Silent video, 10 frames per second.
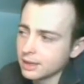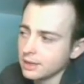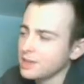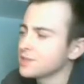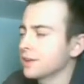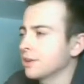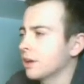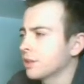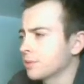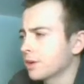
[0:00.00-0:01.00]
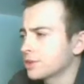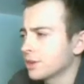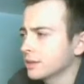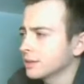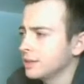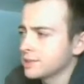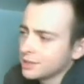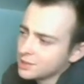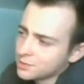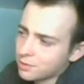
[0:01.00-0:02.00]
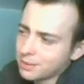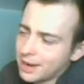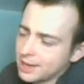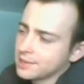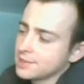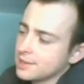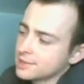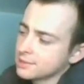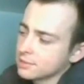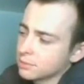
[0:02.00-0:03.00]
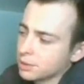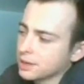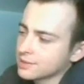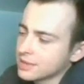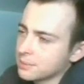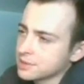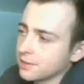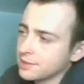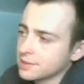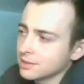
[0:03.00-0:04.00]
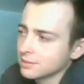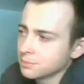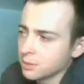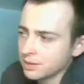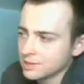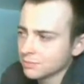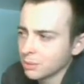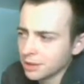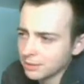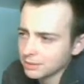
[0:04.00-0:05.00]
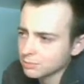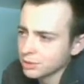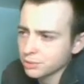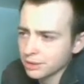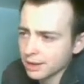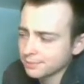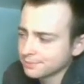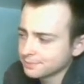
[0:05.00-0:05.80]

He's funded all the Bernard Chong. He's sort of behind the scenes working this type of stuff. He's in mobile gaming. Pretty cool guy.